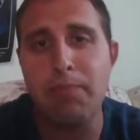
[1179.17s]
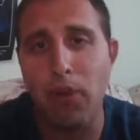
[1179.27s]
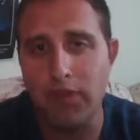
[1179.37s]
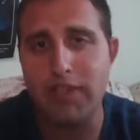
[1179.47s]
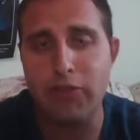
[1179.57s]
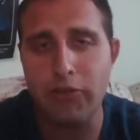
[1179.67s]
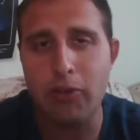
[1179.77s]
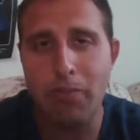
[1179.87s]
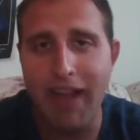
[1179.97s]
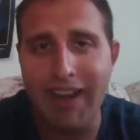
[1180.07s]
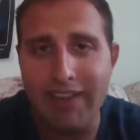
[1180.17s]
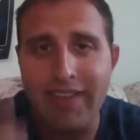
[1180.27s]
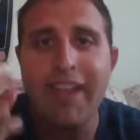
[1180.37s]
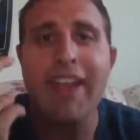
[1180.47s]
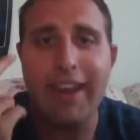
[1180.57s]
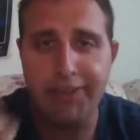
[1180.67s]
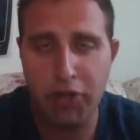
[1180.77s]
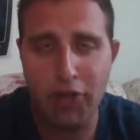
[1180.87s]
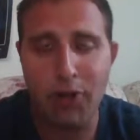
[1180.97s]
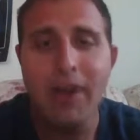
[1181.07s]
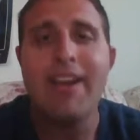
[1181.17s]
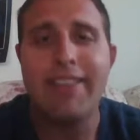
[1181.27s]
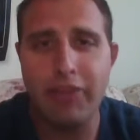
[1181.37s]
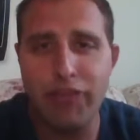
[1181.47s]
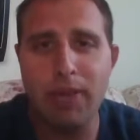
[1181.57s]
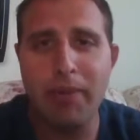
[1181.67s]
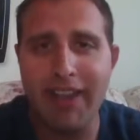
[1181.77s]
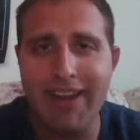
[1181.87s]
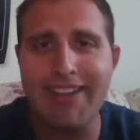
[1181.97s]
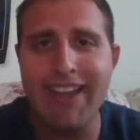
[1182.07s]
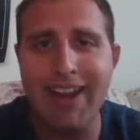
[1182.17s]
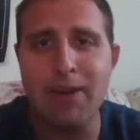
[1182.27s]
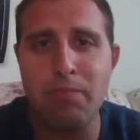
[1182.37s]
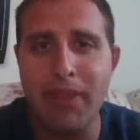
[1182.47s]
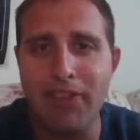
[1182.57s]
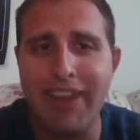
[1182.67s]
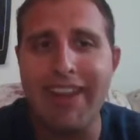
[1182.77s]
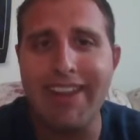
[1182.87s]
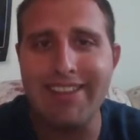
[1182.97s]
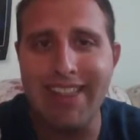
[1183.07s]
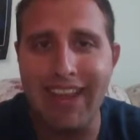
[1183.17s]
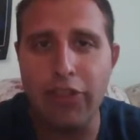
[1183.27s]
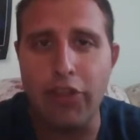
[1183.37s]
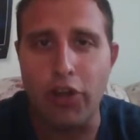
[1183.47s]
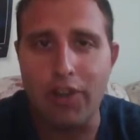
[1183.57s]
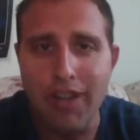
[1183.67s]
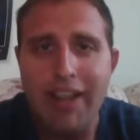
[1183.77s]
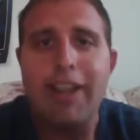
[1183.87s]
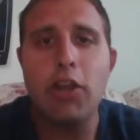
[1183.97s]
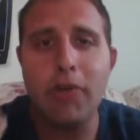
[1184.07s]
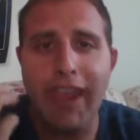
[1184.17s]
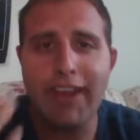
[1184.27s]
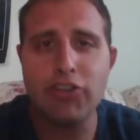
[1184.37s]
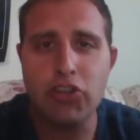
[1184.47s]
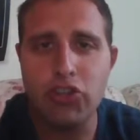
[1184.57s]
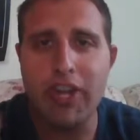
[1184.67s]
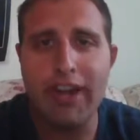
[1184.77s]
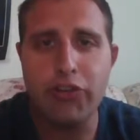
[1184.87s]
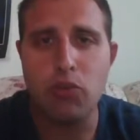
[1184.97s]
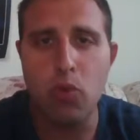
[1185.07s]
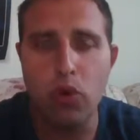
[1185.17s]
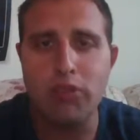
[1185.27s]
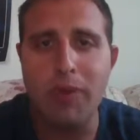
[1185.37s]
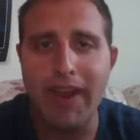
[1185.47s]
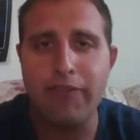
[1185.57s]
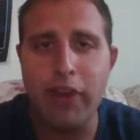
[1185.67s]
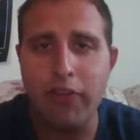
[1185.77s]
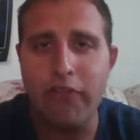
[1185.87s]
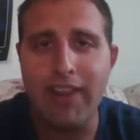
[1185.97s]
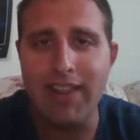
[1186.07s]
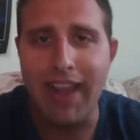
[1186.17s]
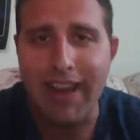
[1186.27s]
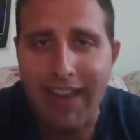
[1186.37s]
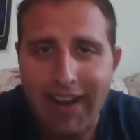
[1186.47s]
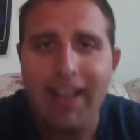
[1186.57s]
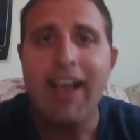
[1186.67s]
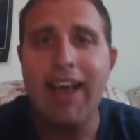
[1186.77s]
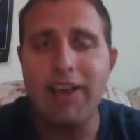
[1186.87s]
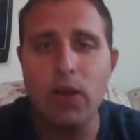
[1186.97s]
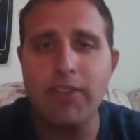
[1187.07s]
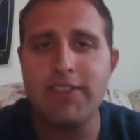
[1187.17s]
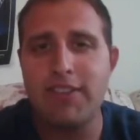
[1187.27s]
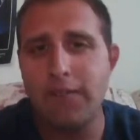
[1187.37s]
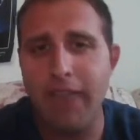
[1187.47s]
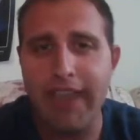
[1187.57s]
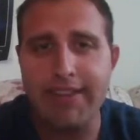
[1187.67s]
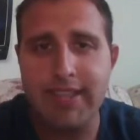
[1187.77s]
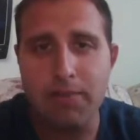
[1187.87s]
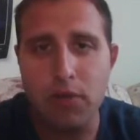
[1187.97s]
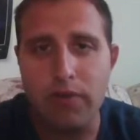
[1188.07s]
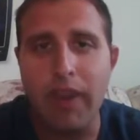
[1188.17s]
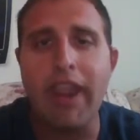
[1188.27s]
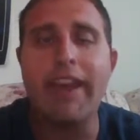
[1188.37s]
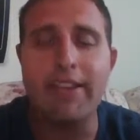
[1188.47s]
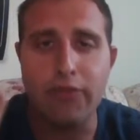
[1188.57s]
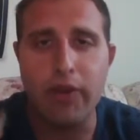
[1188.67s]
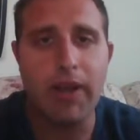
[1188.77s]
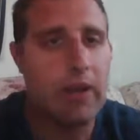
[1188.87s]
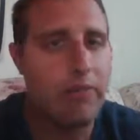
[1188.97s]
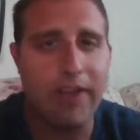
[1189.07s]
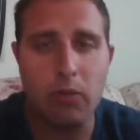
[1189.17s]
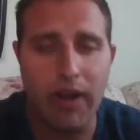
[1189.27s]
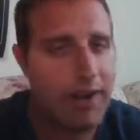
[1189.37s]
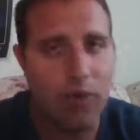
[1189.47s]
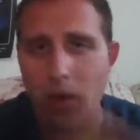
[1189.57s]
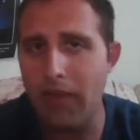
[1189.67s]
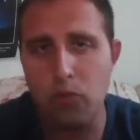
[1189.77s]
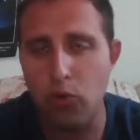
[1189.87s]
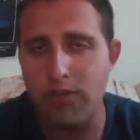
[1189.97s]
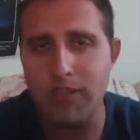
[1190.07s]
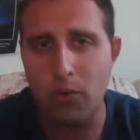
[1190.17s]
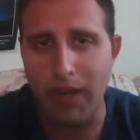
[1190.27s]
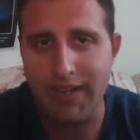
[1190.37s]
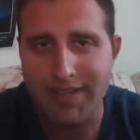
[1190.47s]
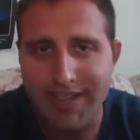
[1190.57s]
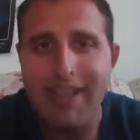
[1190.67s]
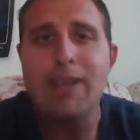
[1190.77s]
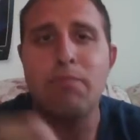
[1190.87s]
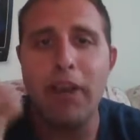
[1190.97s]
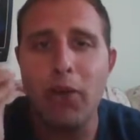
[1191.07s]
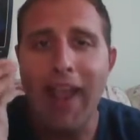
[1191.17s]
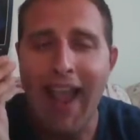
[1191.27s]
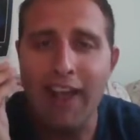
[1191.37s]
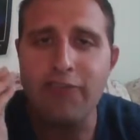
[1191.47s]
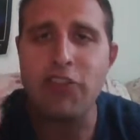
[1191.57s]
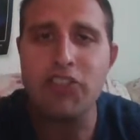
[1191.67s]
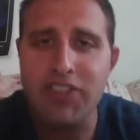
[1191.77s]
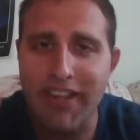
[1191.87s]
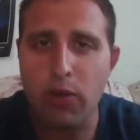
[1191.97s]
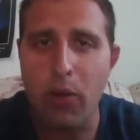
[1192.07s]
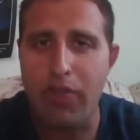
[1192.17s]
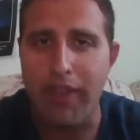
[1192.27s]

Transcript: pulsing through their bodies. And two, that jumping an entire building is lethal. You can't just change your rules whenever you feel like it. I know this is a fantasy movie, and it's free to invent whatever rules it wants, but you have to stick with